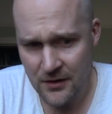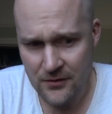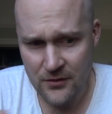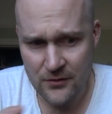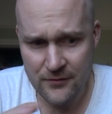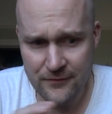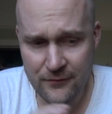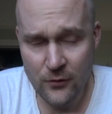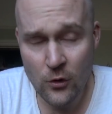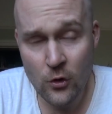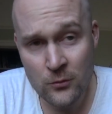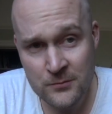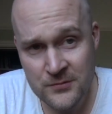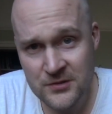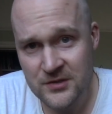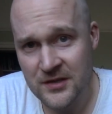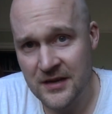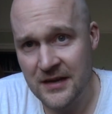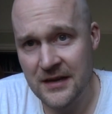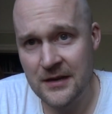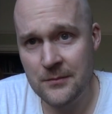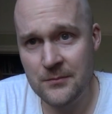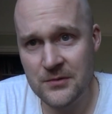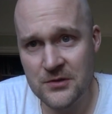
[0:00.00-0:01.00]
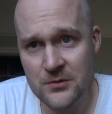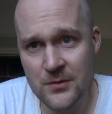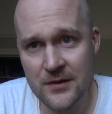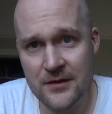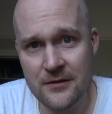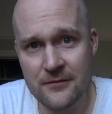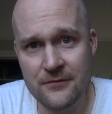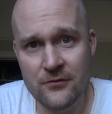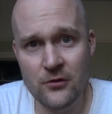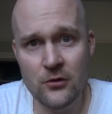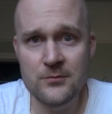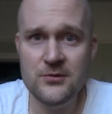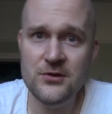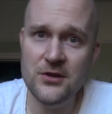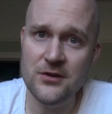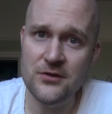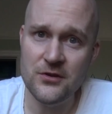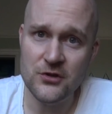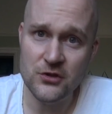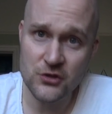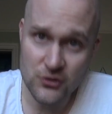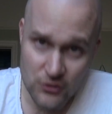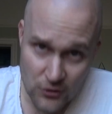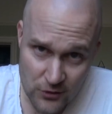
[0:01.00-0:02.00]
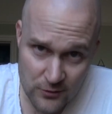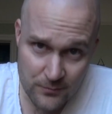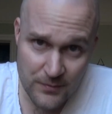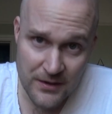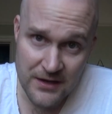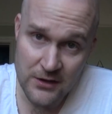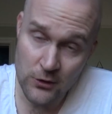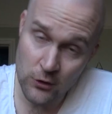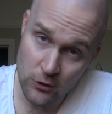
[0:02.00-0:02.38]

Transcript: form scene between the form tutor should be